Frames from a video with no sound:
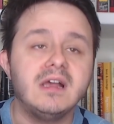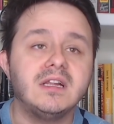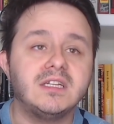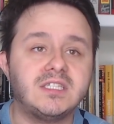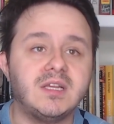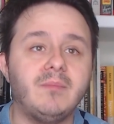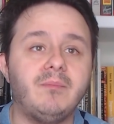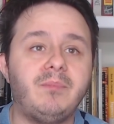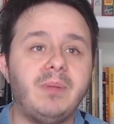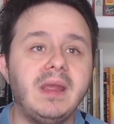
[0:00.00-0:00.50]

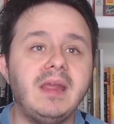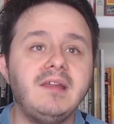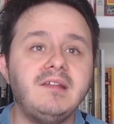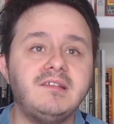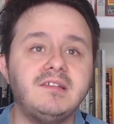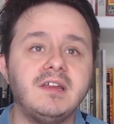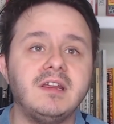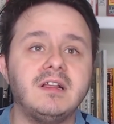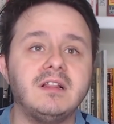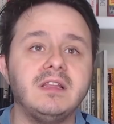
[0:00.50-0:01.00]
to
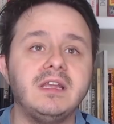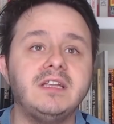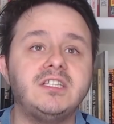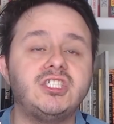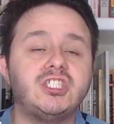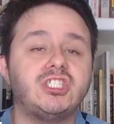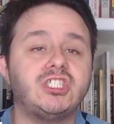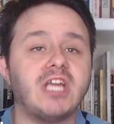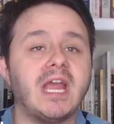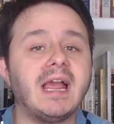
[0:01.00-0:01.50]
basically
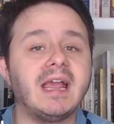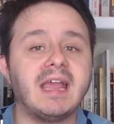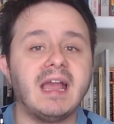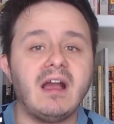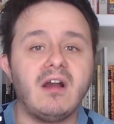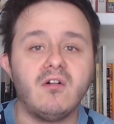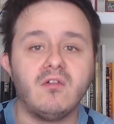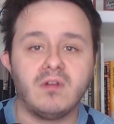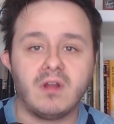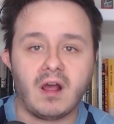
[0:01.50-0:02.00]
check
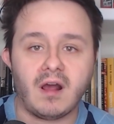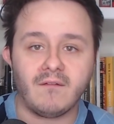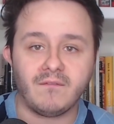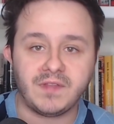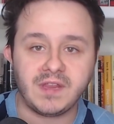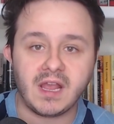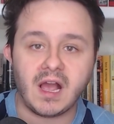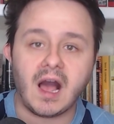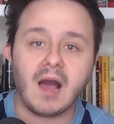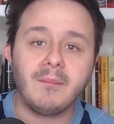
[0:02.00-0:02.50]
out of
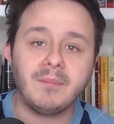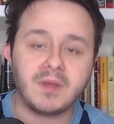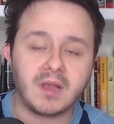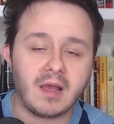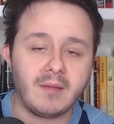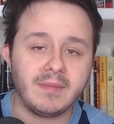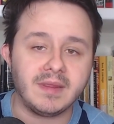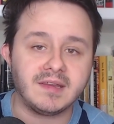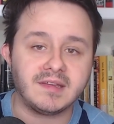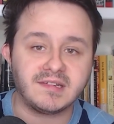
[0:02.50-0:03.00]
the
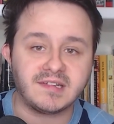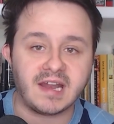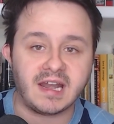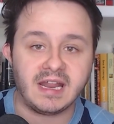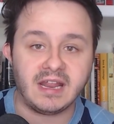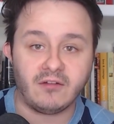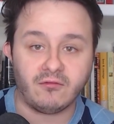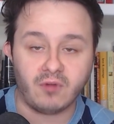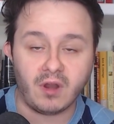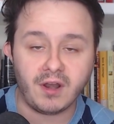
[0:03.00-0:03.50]
upcoming
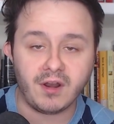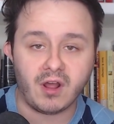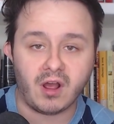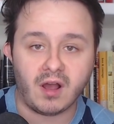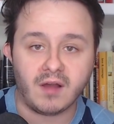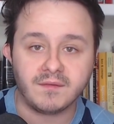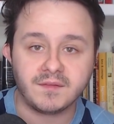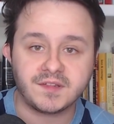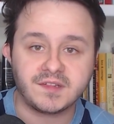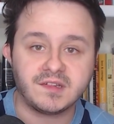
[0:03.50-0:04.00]
Senate
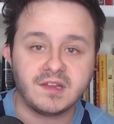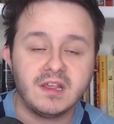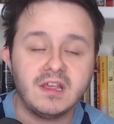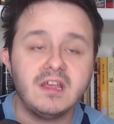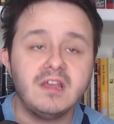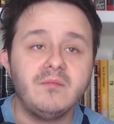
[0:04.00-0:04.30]
runoffs